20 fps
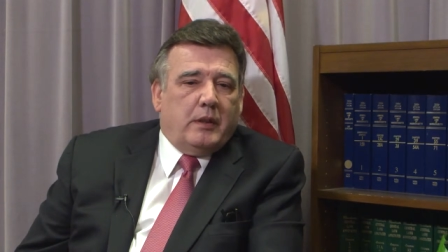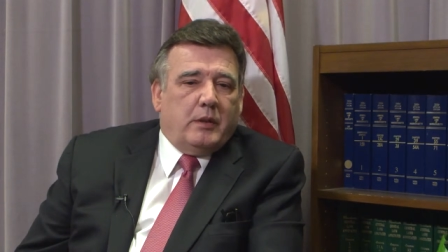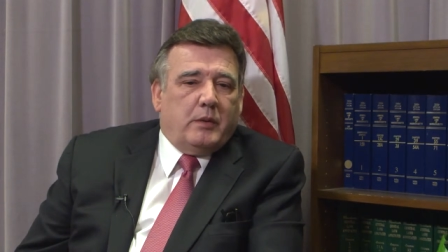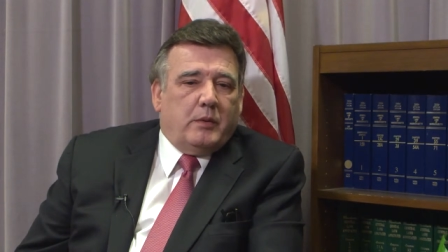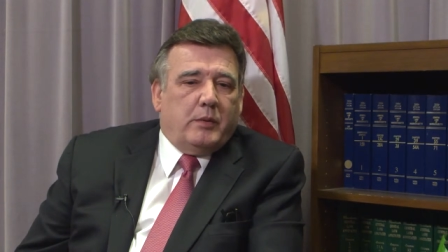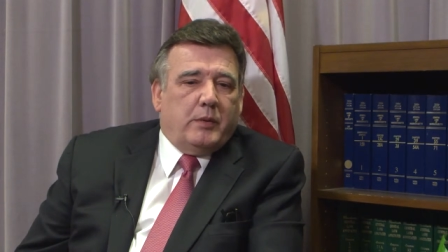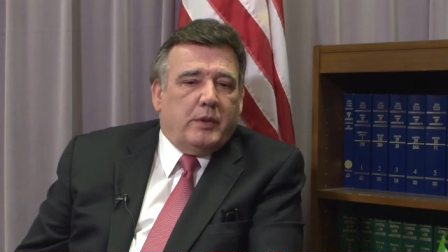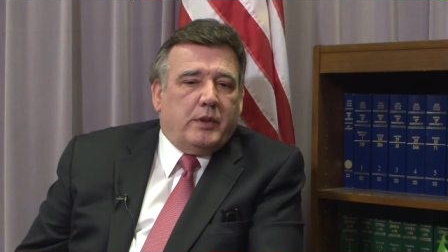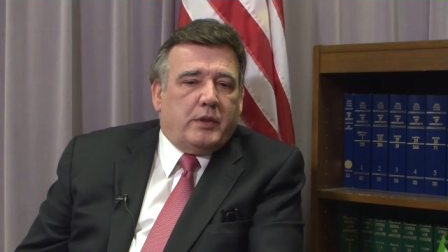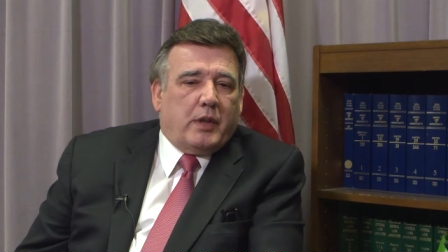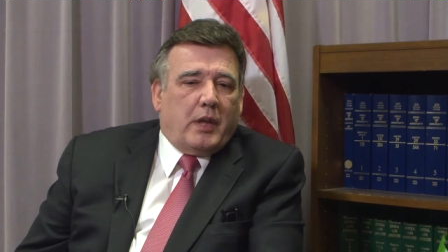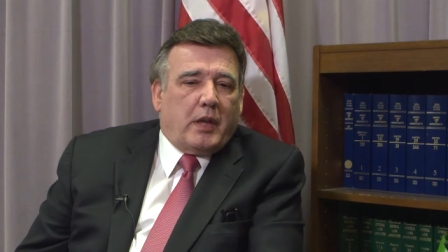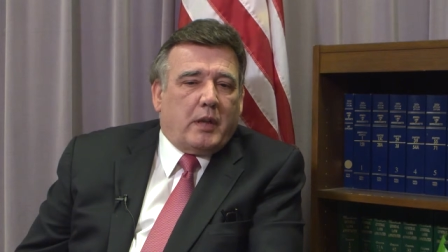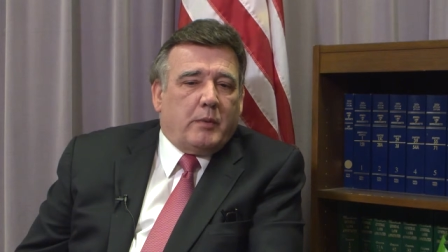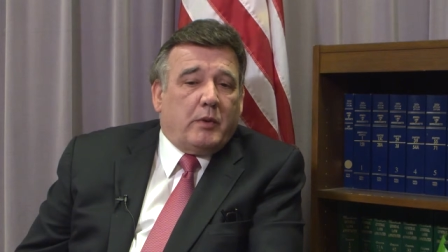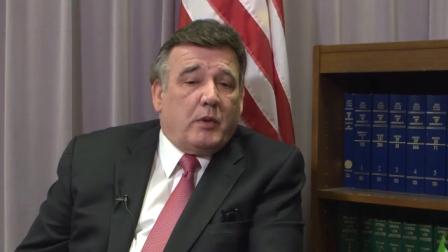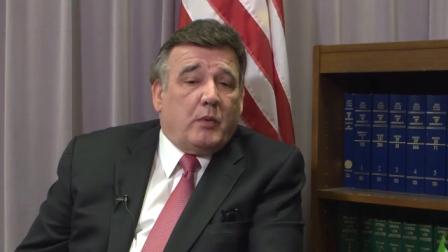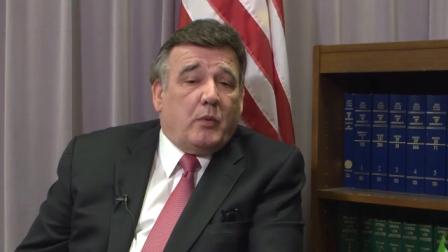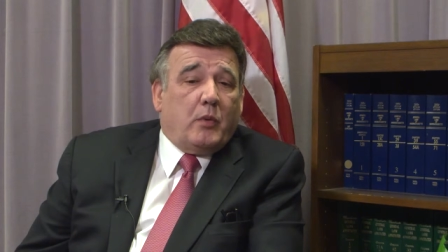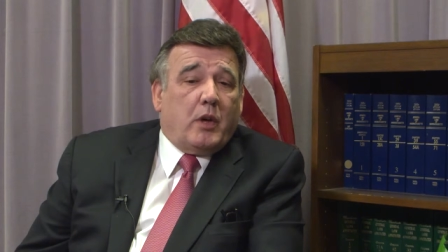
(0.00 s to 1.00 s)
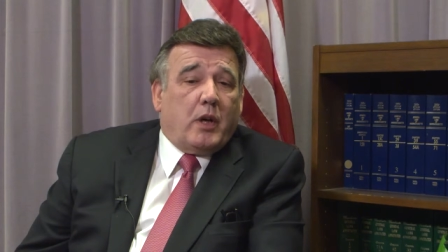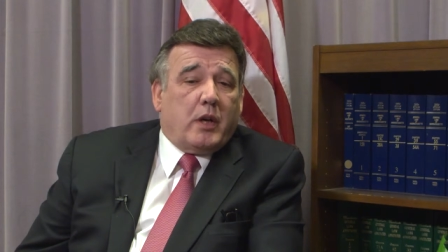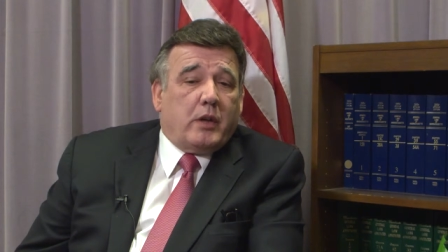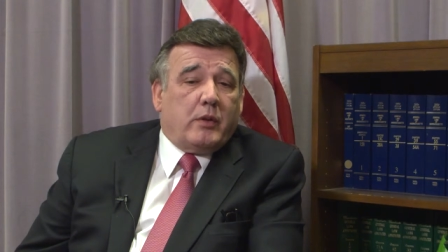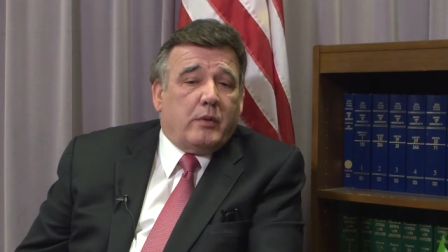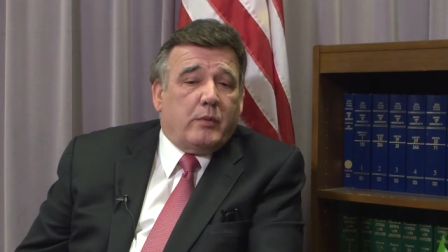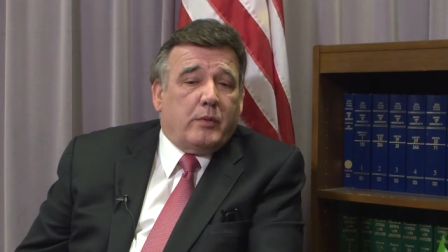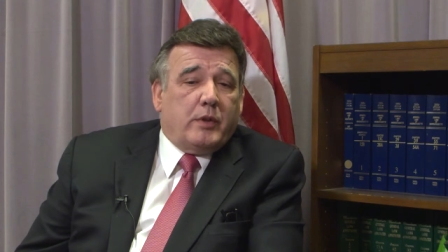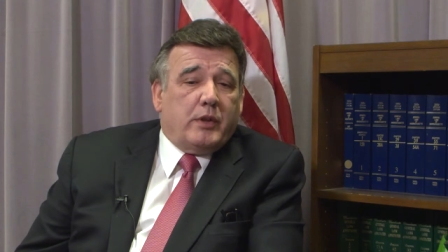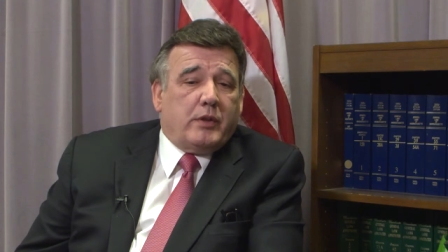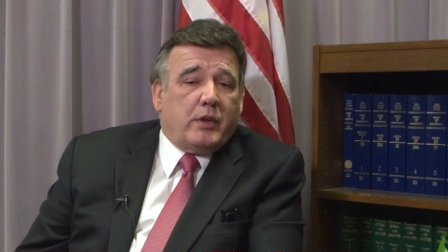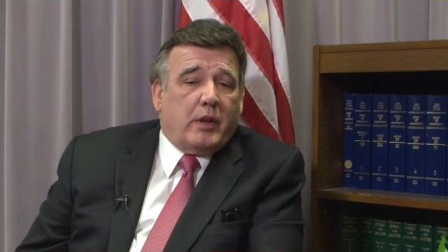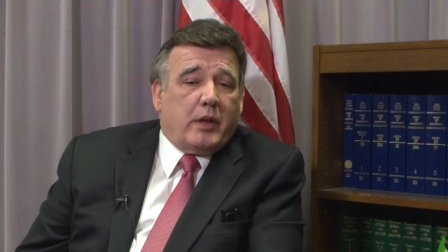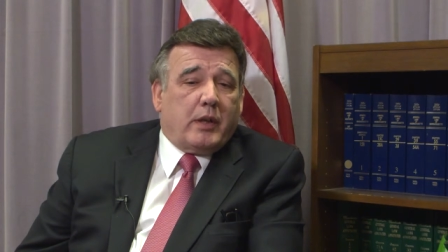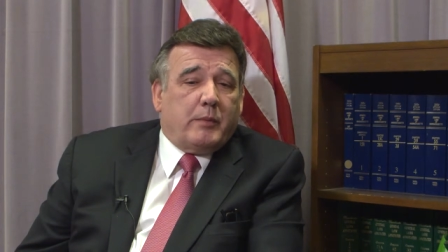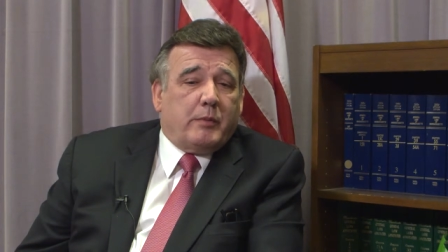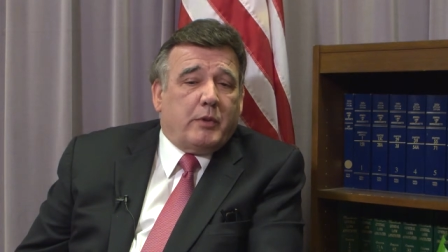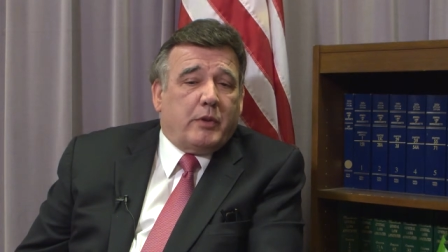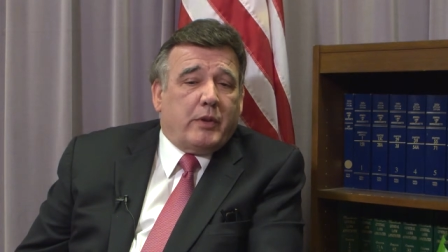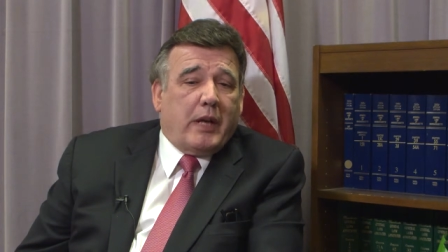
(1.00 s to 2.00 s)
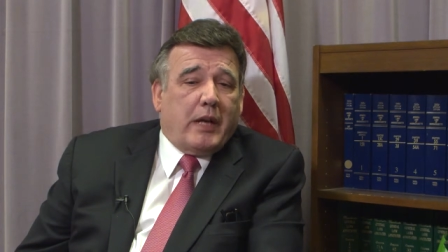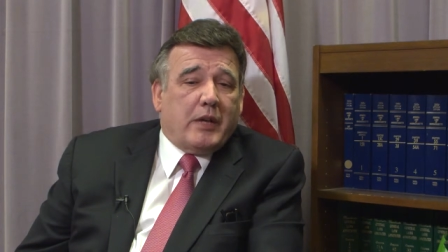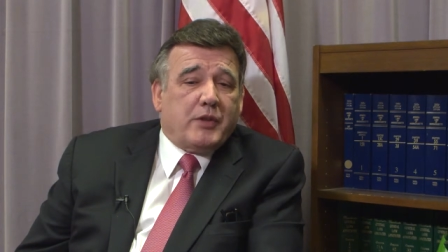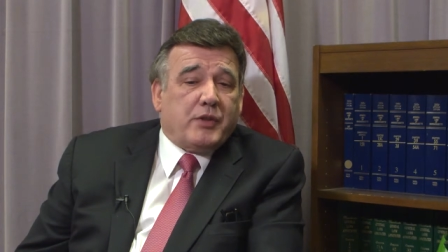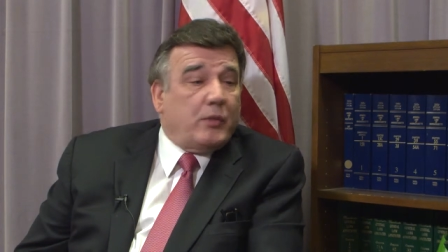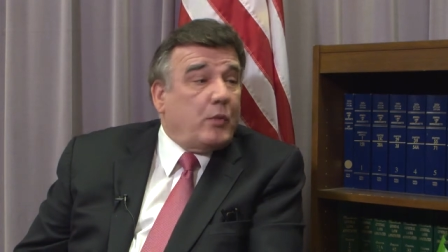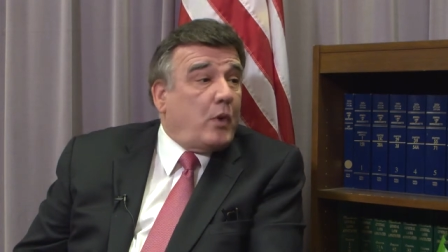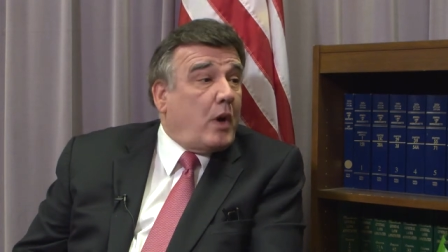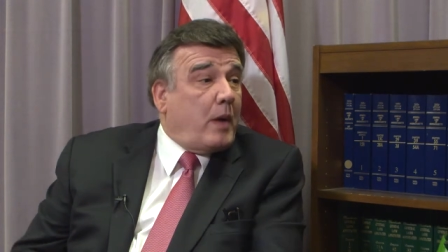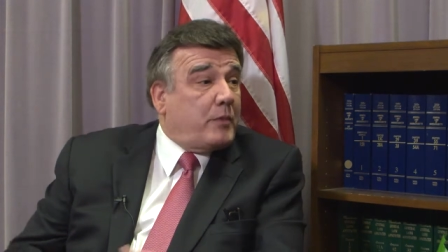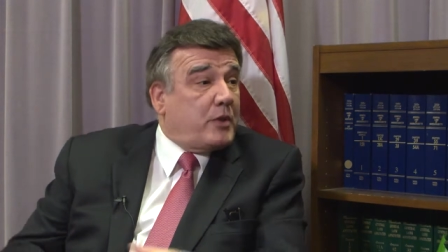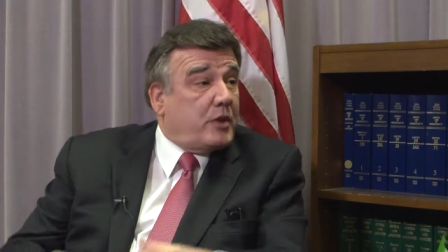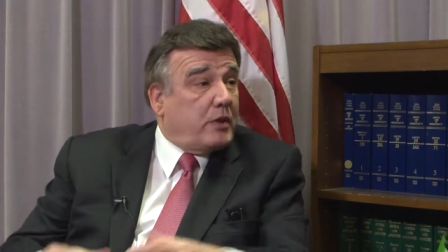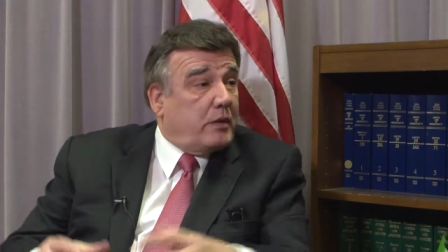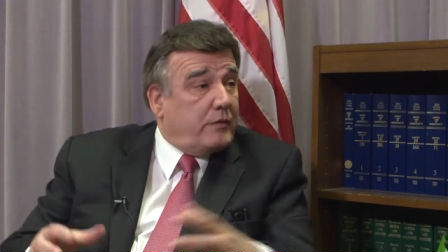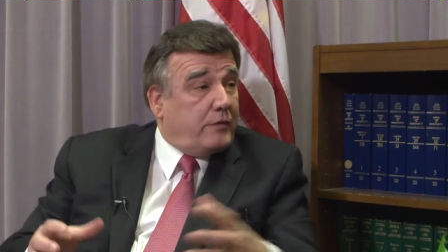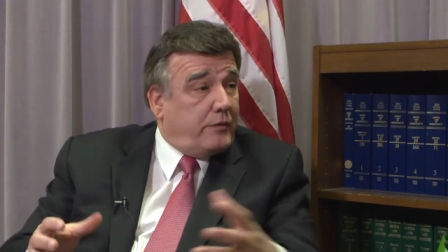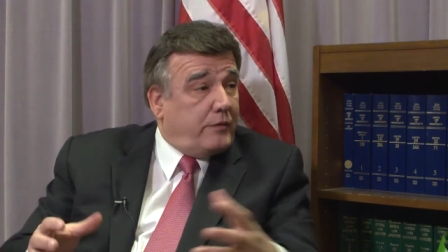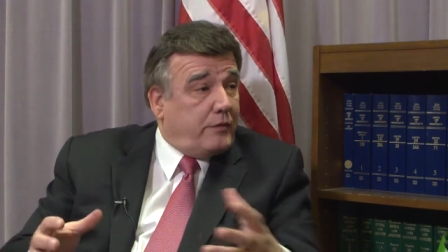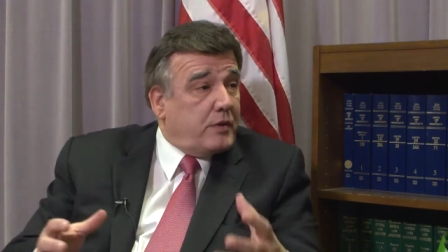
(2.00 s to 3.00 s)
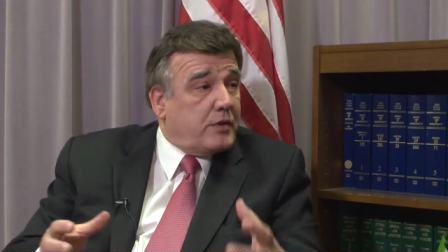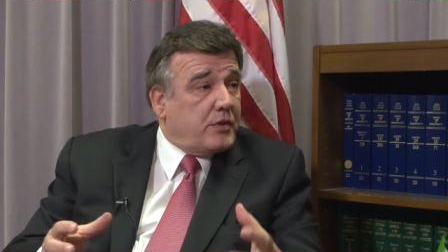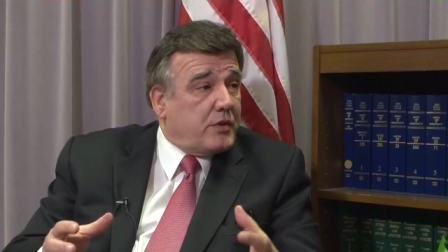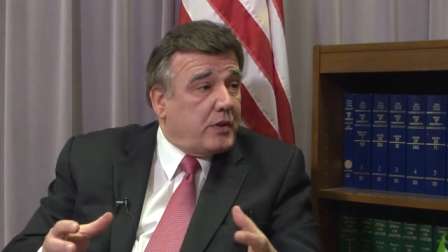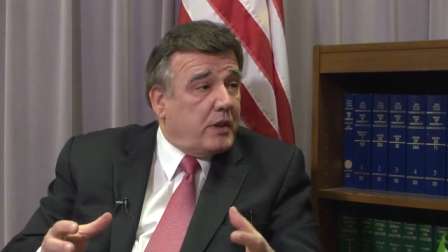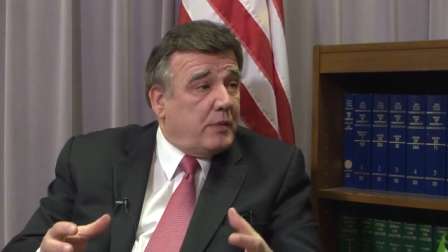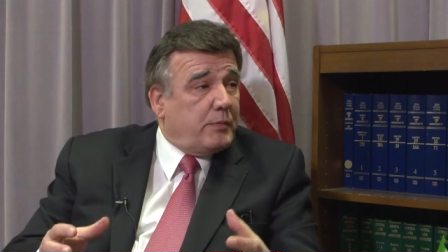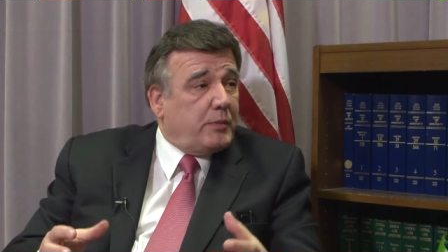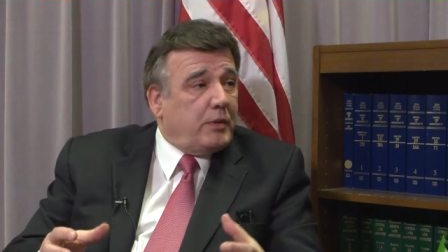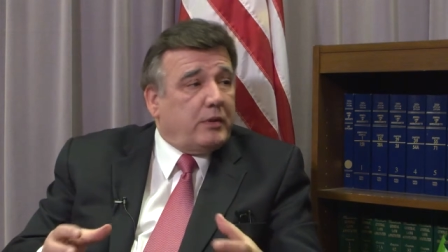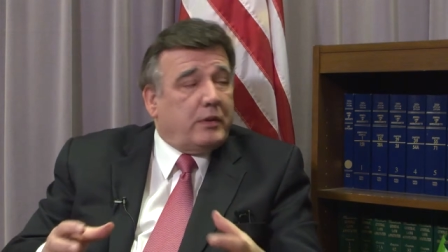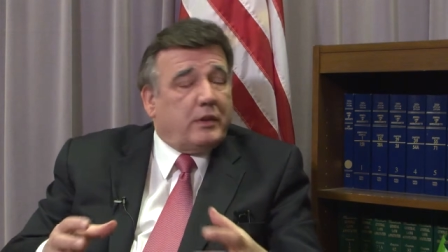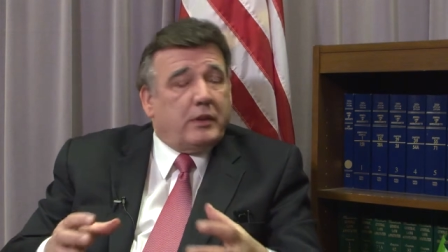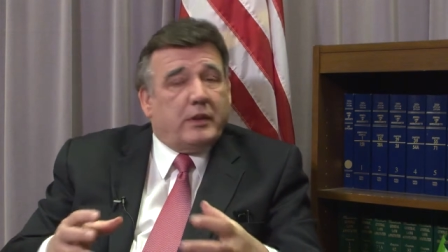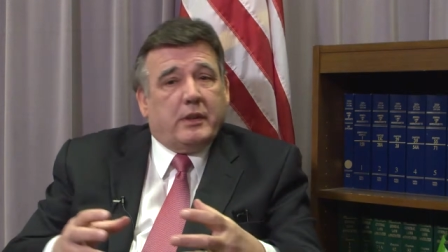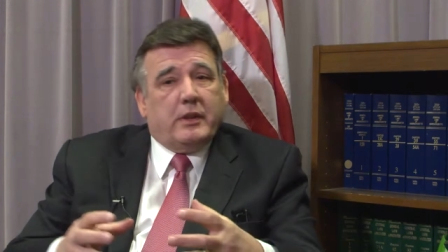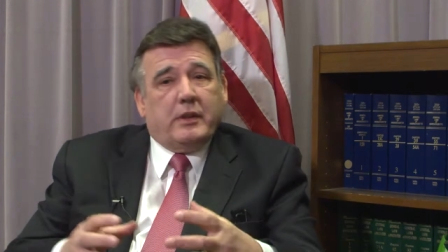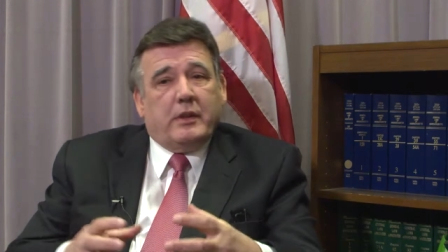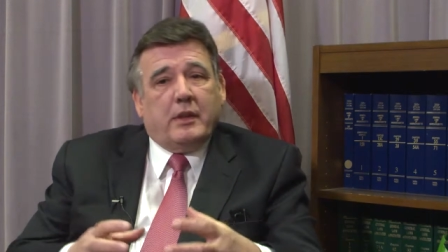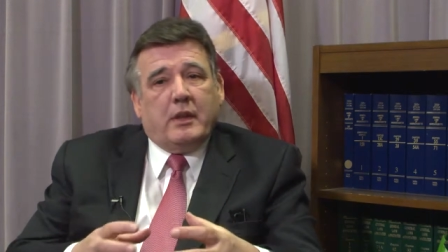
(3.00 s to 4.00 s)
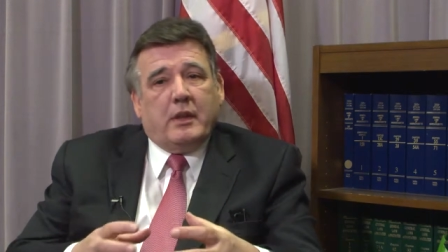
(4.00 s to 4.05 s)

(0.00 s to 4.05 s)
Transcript: when we talk about water and we talk about Assawamsett, for example, and